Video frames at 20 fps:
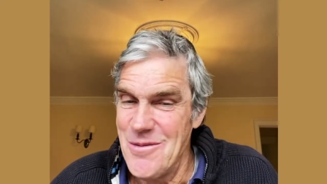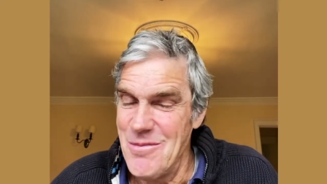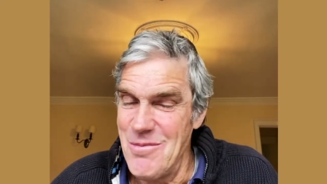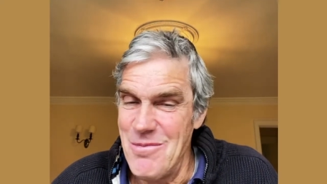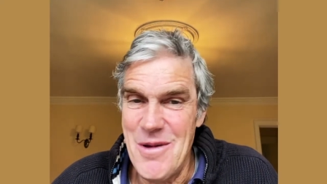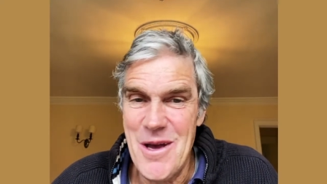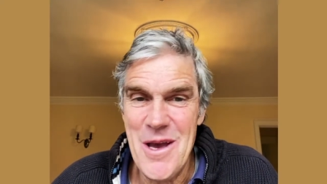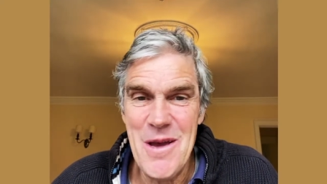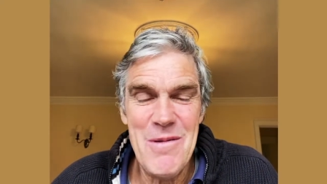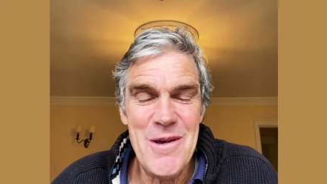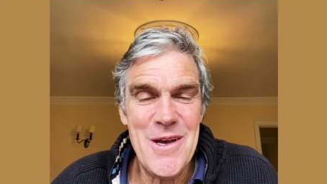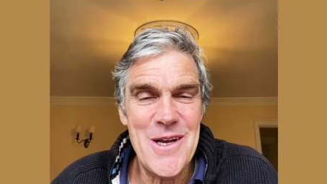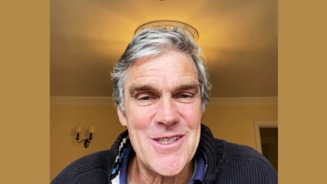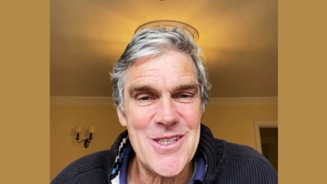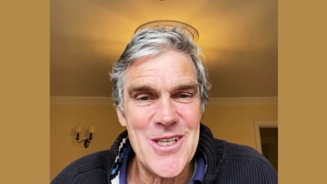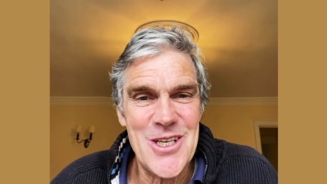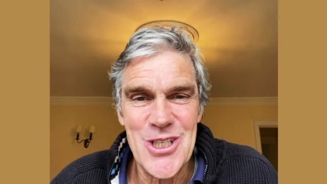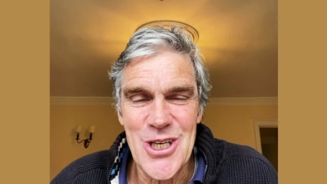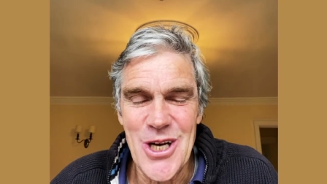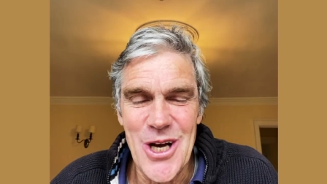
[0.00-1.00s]
Maybe
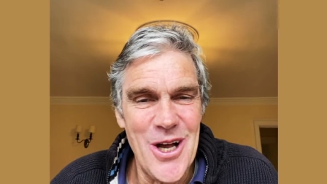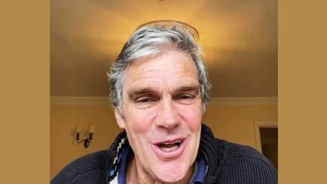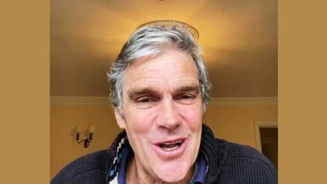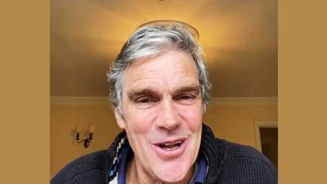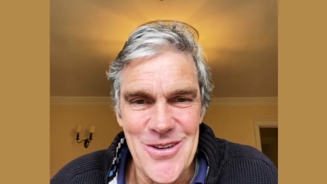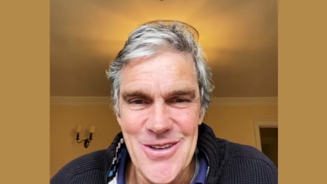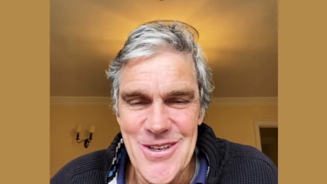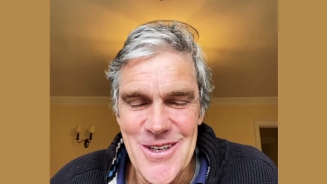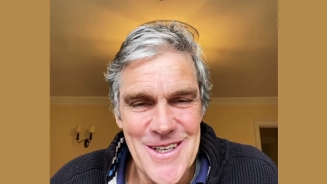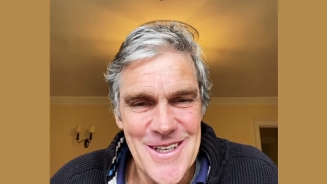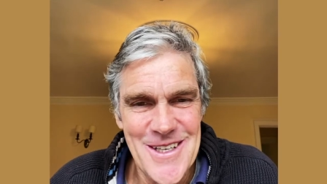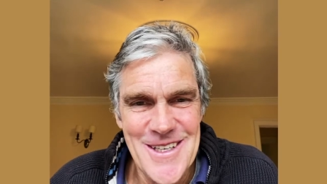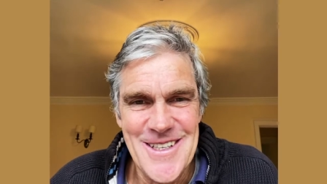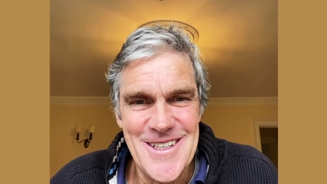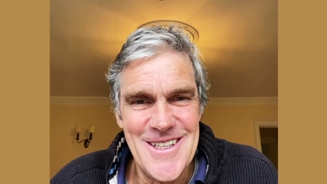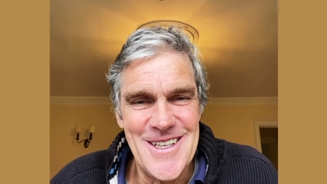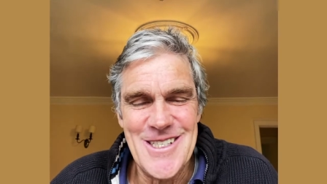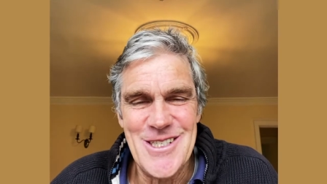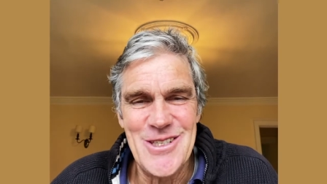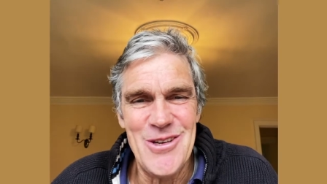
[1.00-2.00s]
it's a child
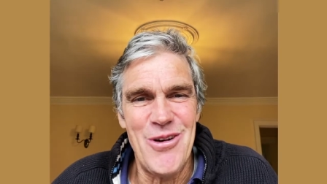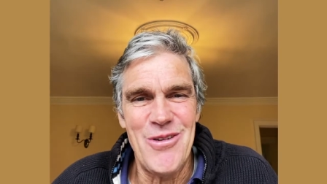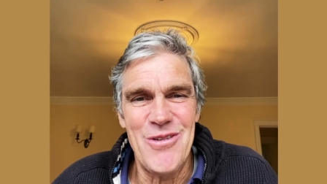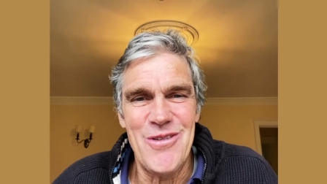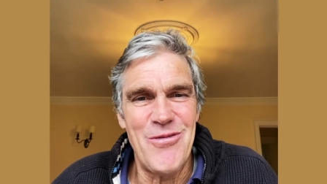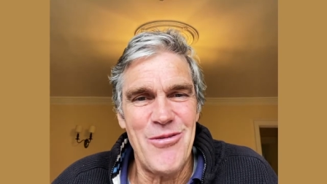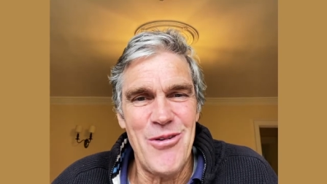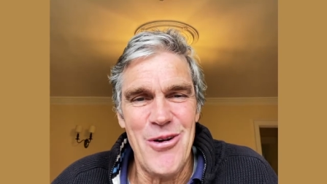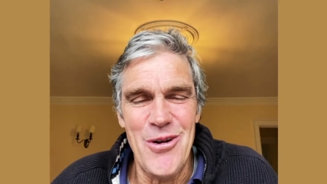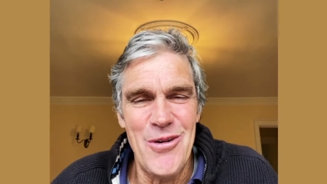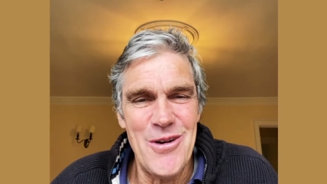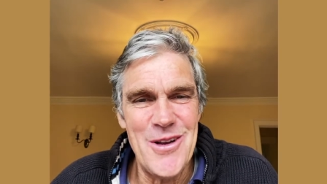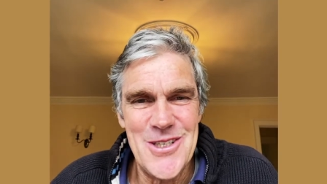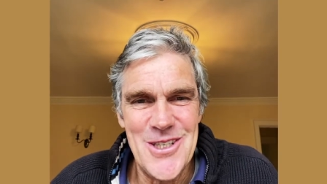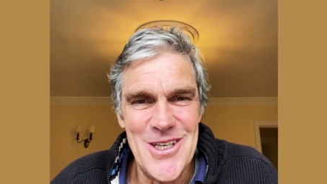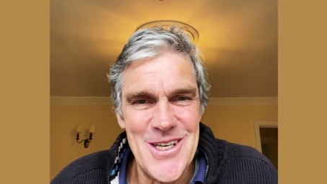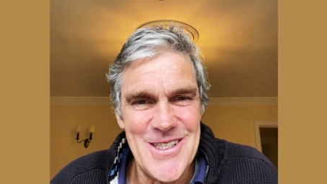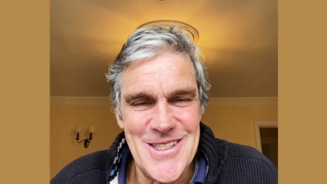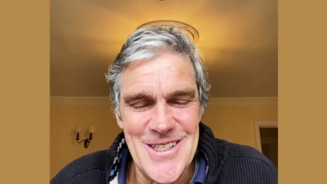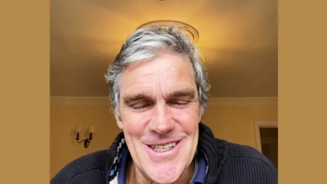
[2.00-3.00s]
that's not following
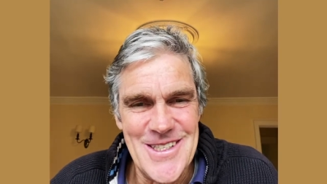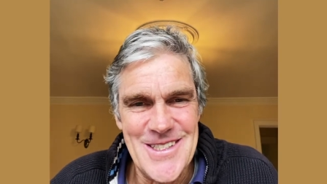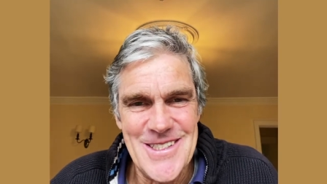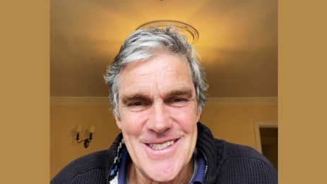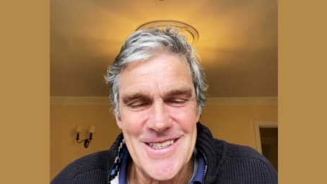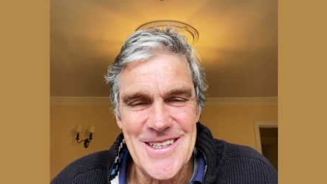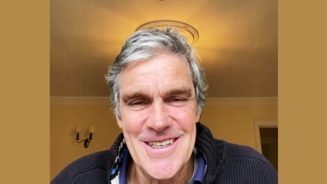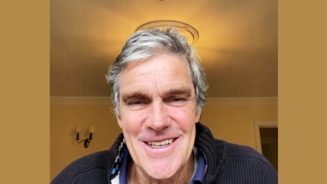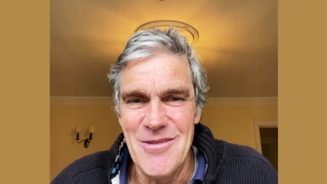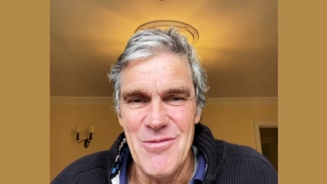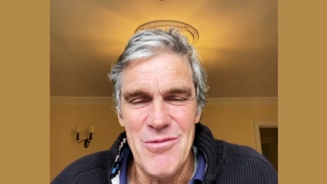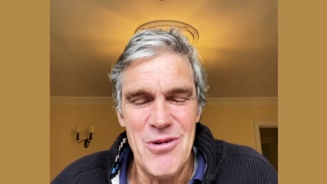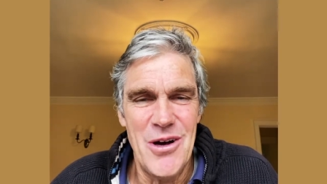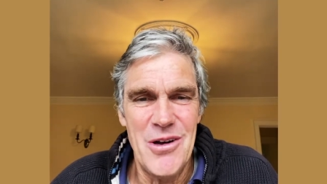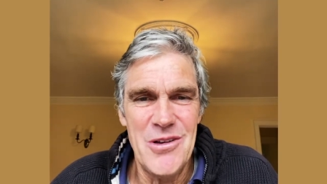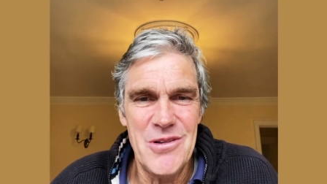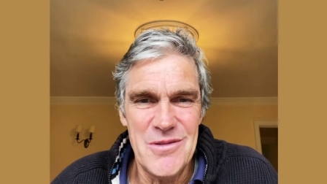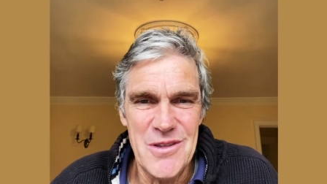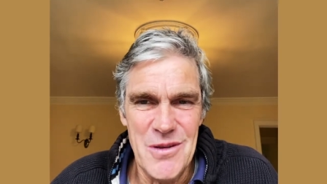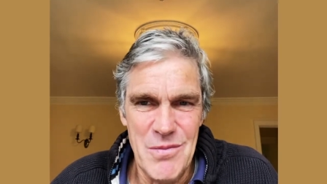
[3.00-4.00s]
Jesus.
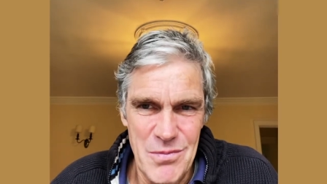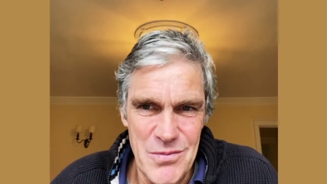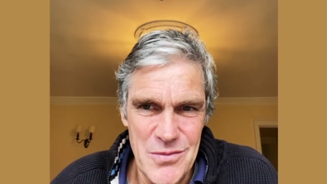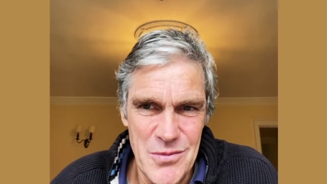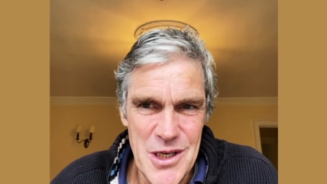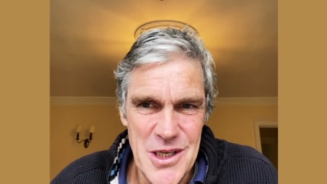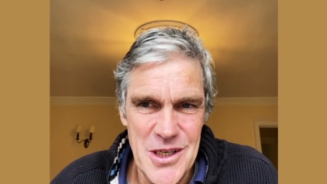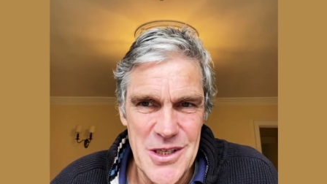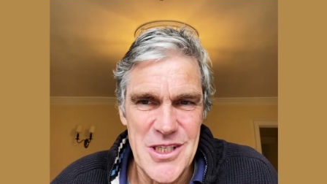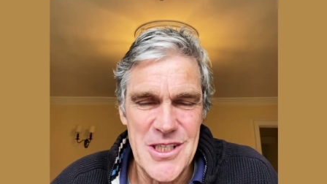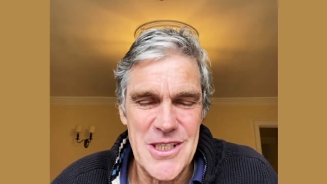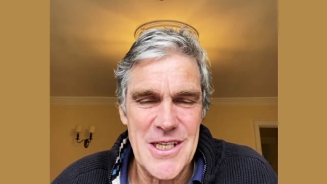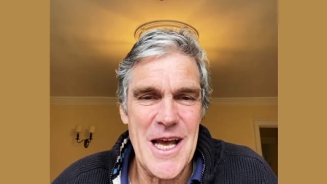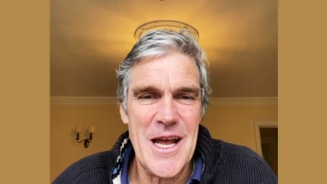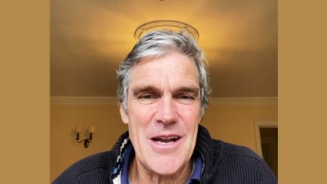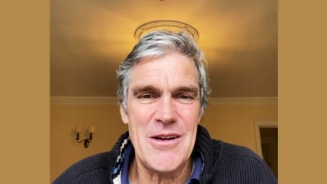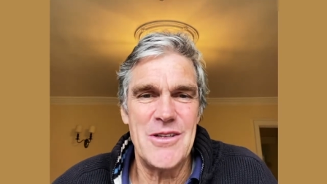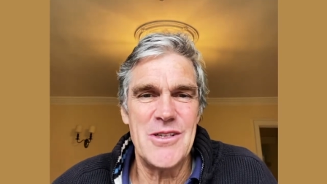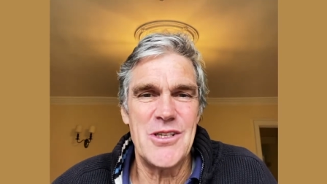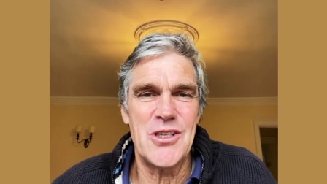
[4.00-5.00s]
Well, the, we can
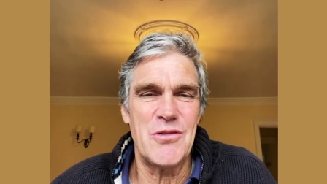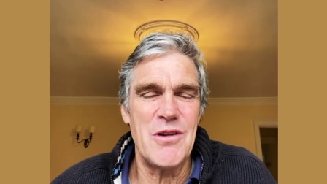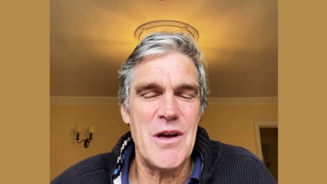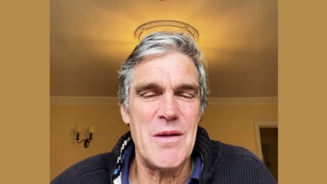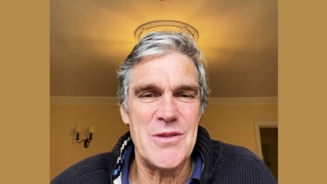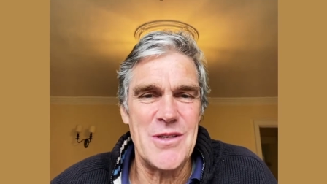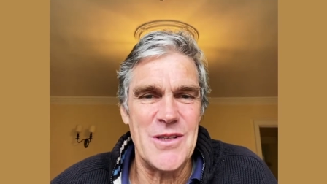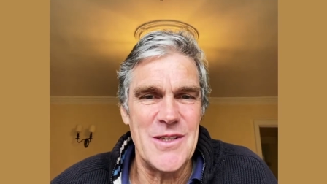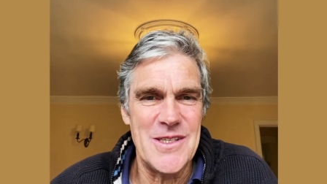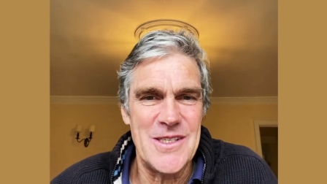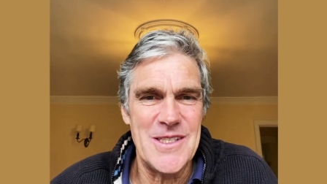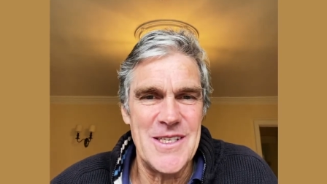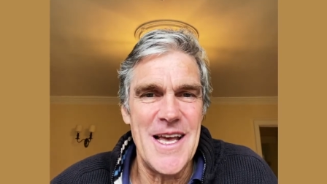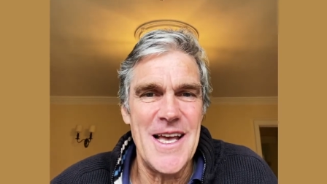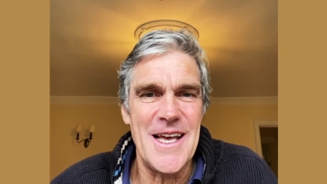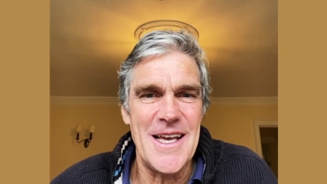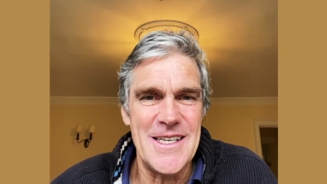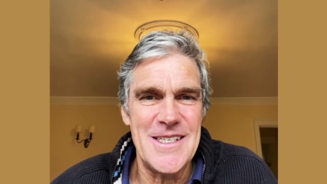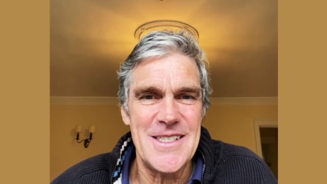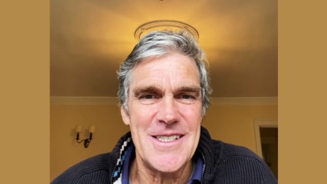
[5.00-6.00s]
stand on a scripture that
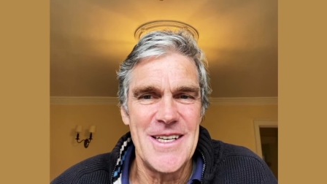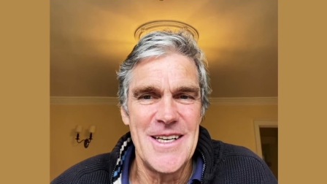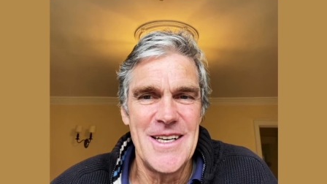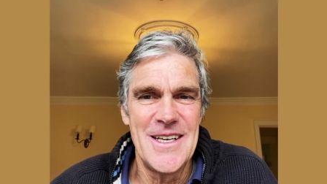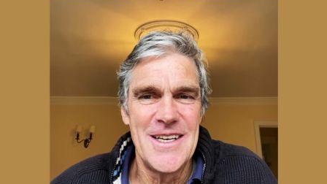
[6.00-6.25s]
says,